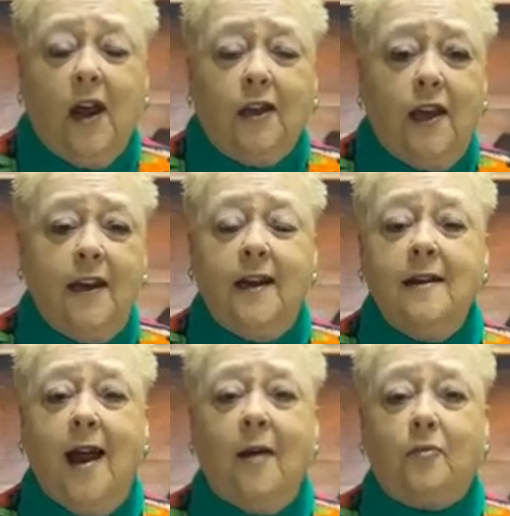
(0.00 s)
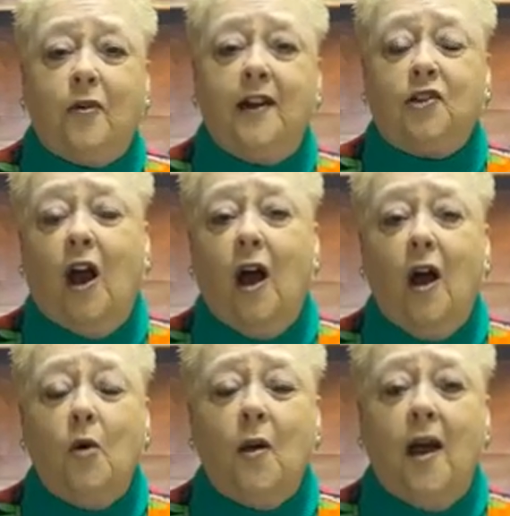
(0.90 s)
He did not preach,
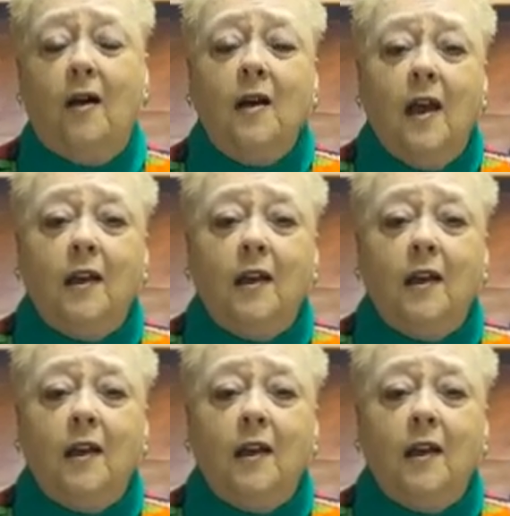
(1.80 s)
oh, well,